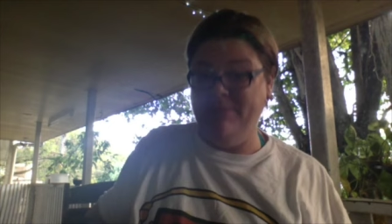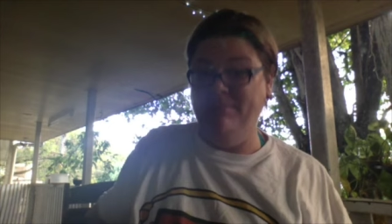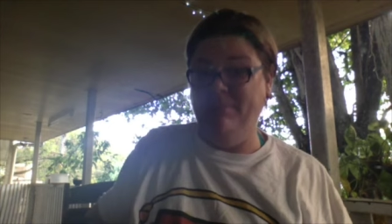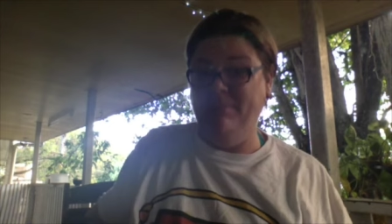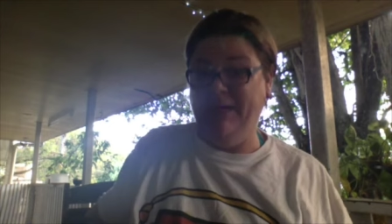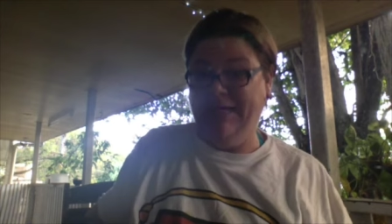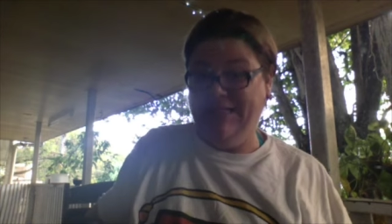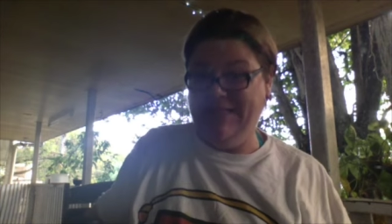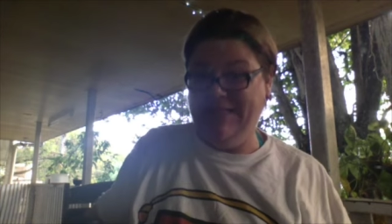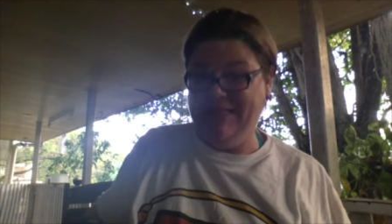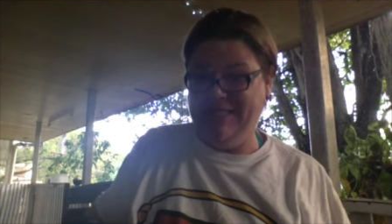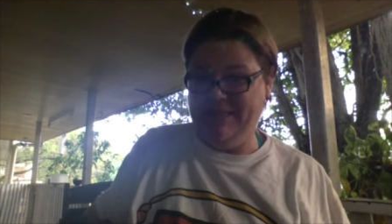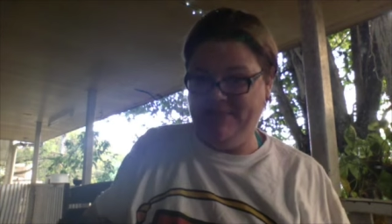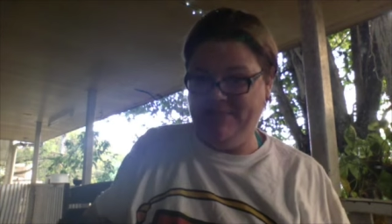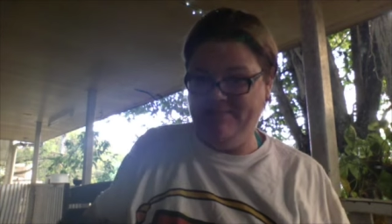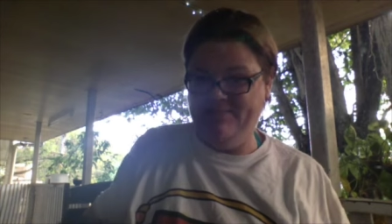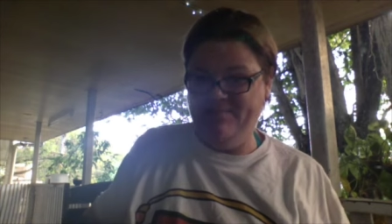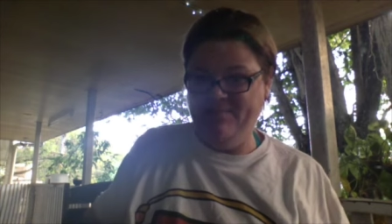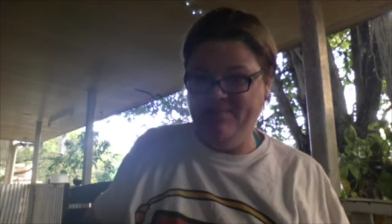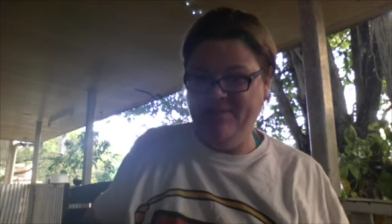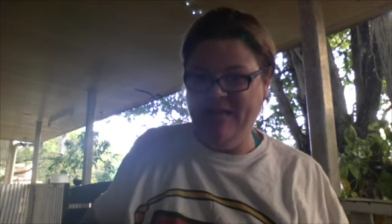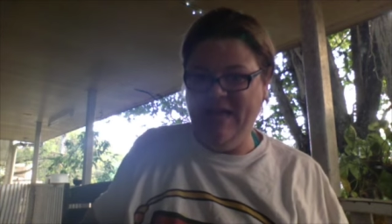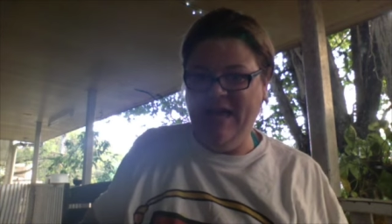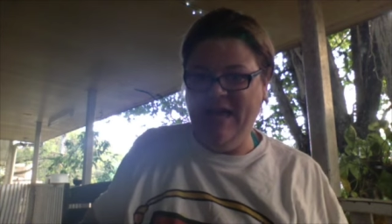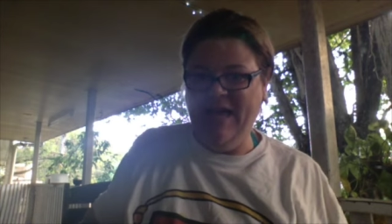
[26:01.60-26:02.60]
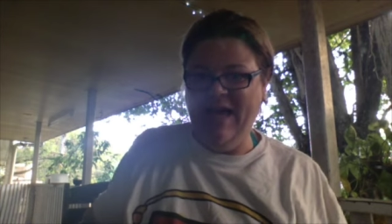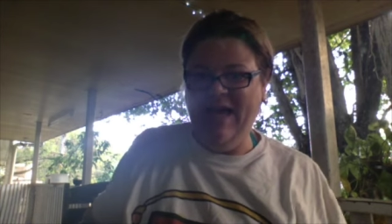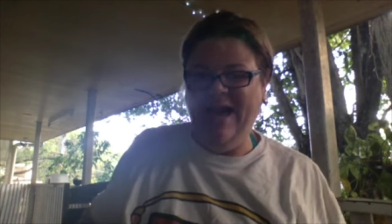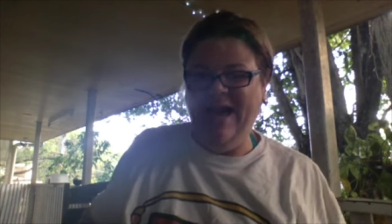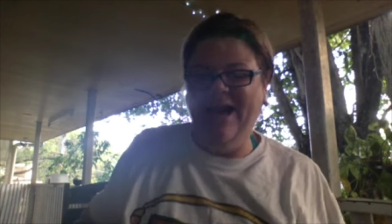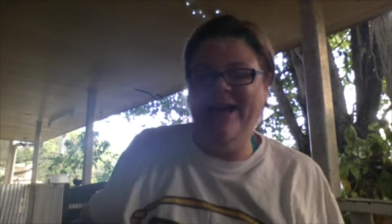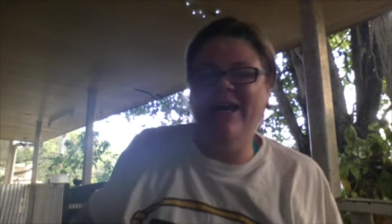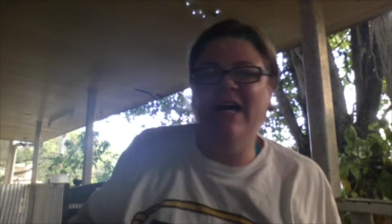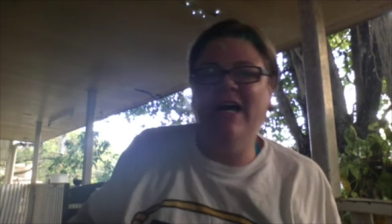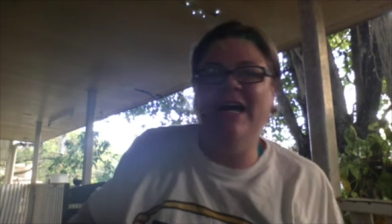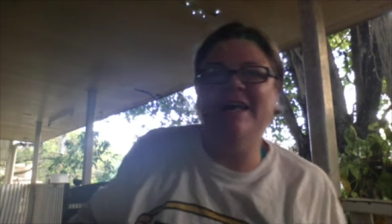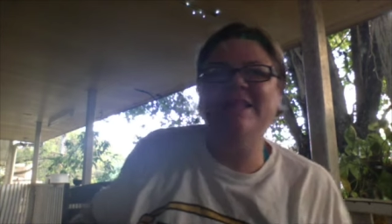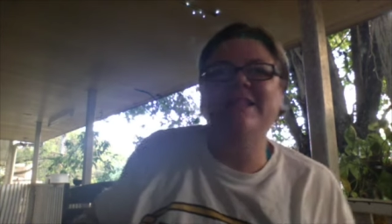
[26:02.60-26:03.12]
bliss.
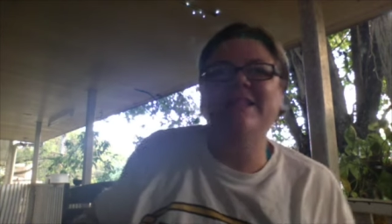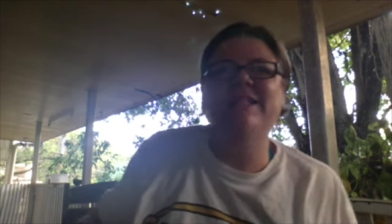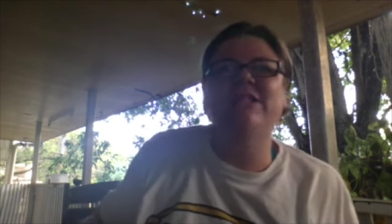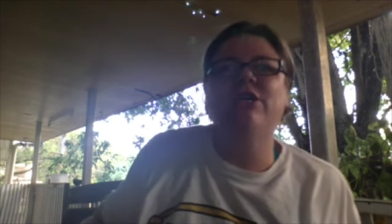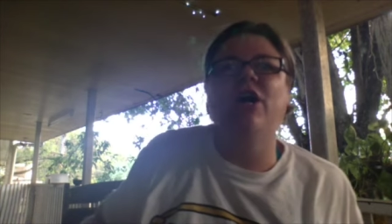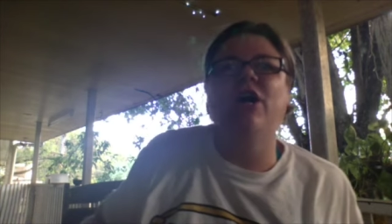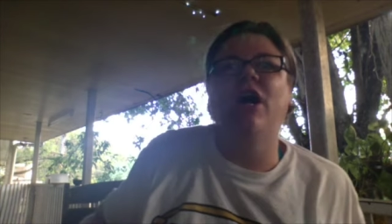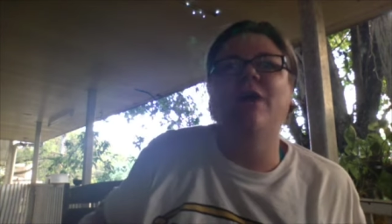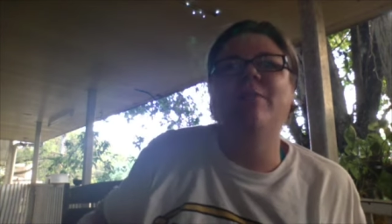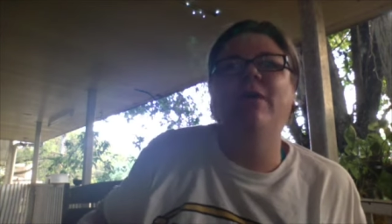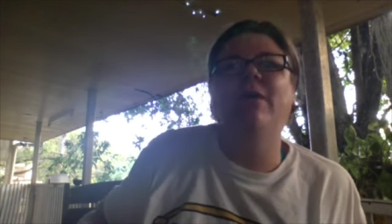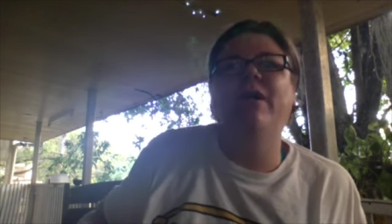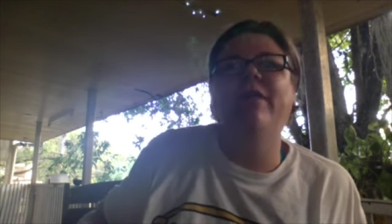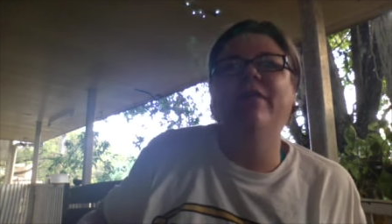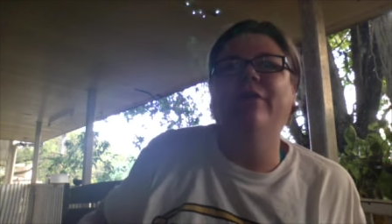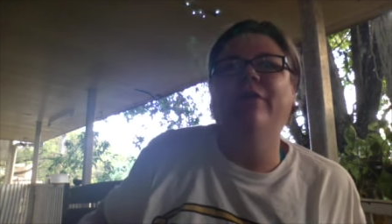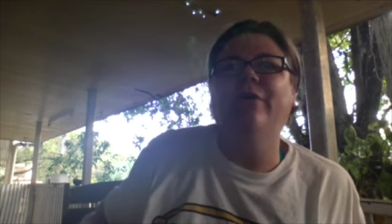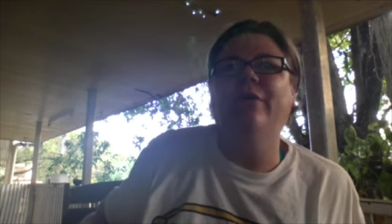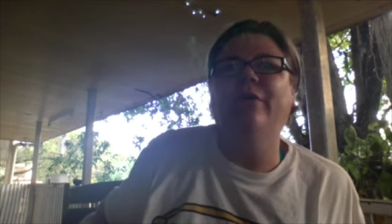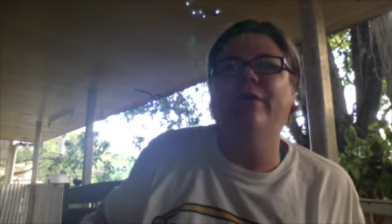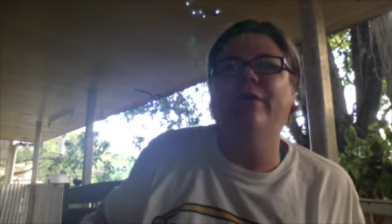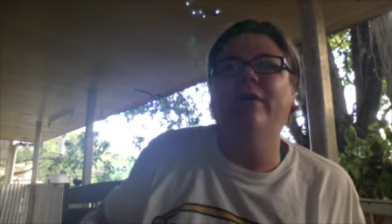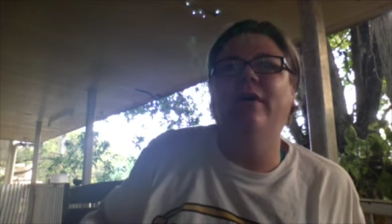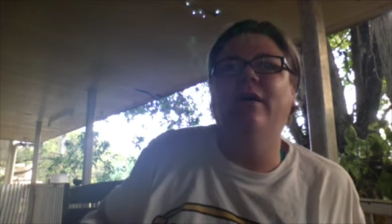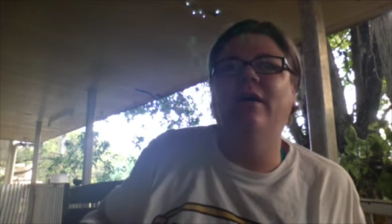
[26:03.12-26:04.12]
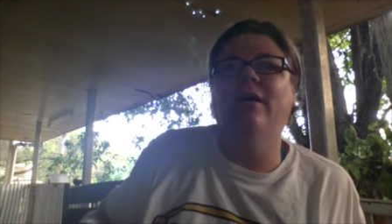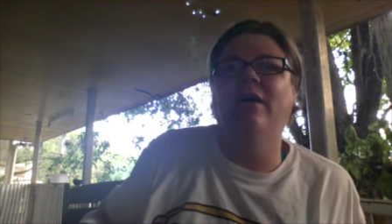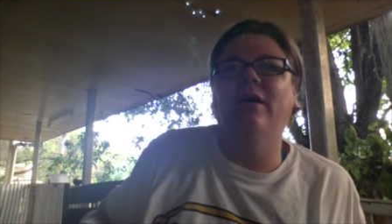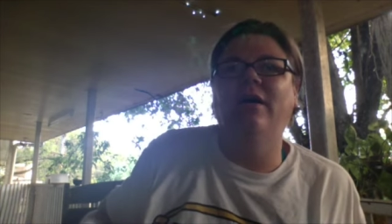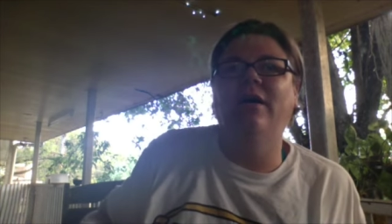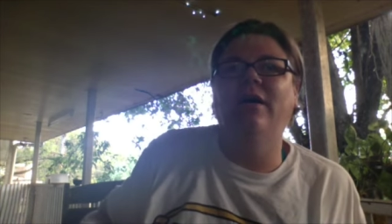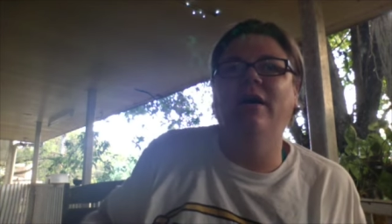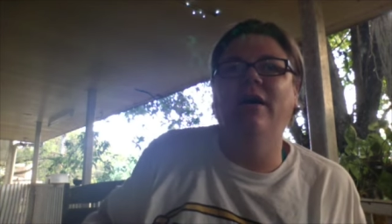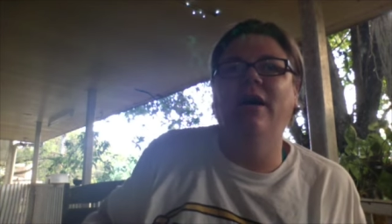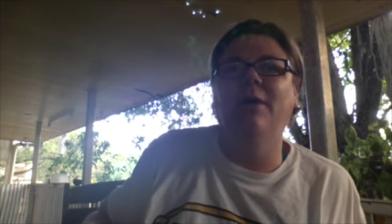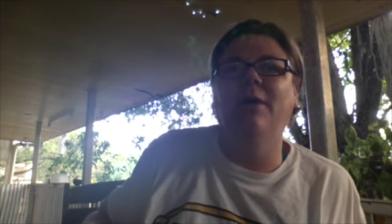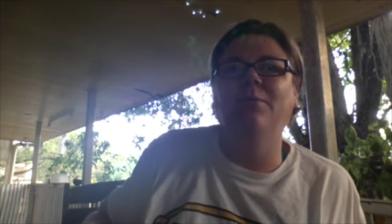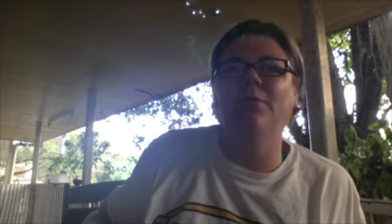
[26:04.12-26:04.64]
And at the time I thought, oh,
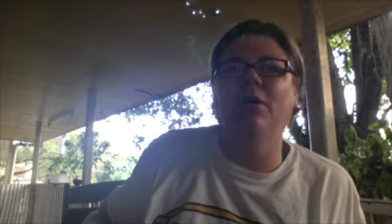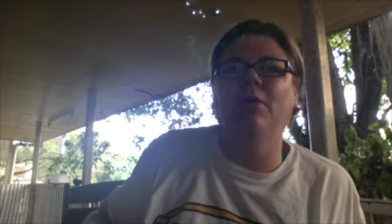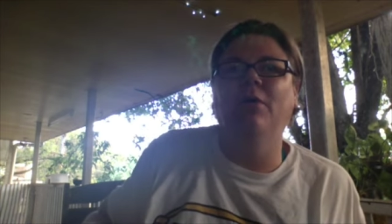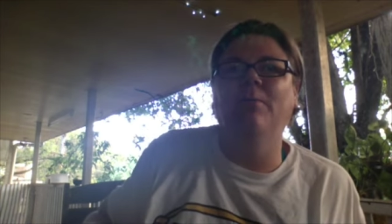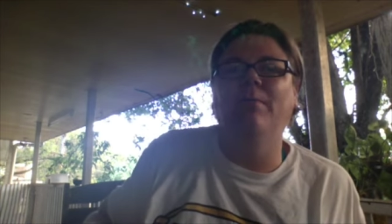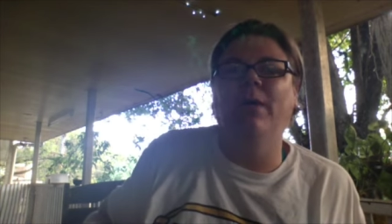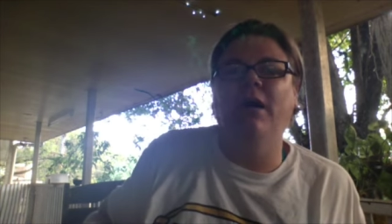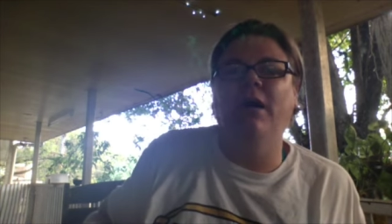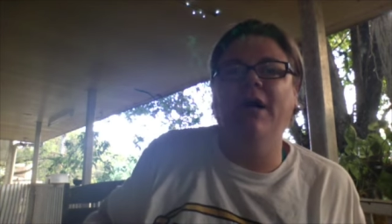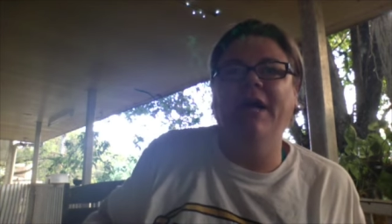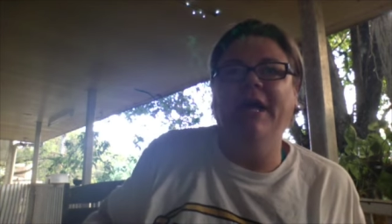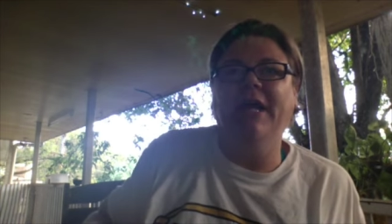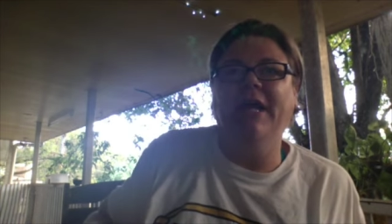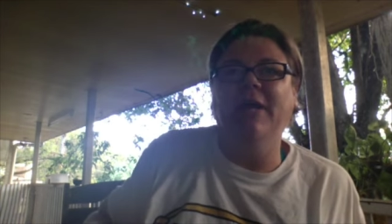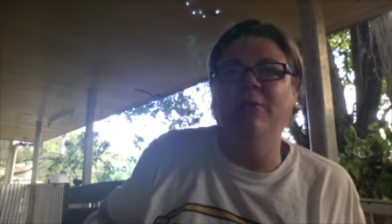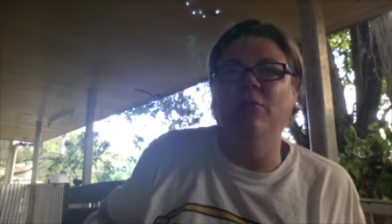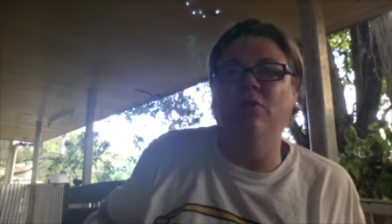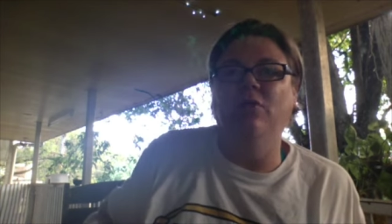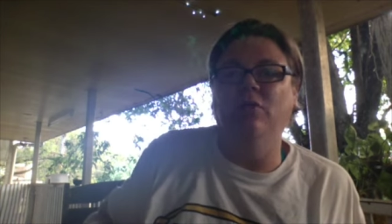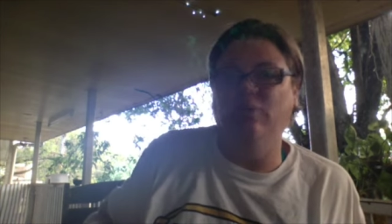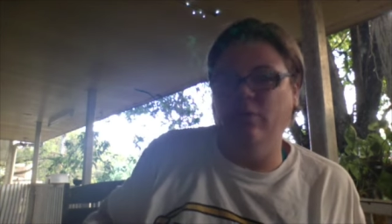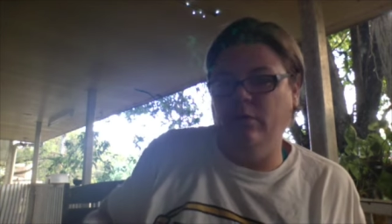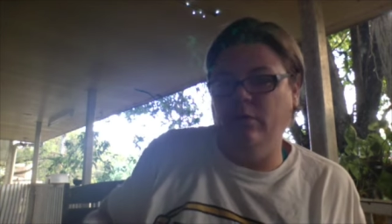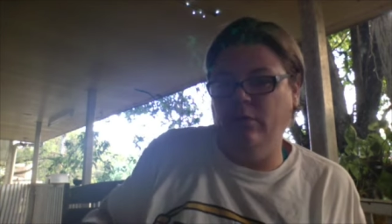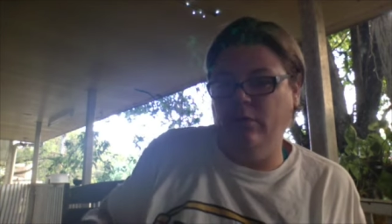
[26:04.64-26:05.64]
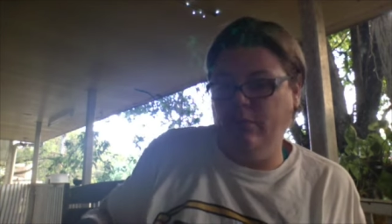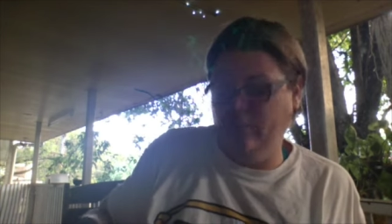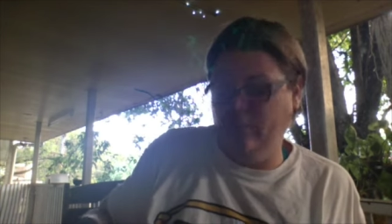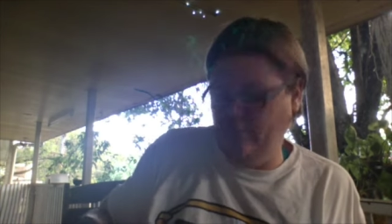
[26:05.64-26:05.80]
I'm not buying any more wool.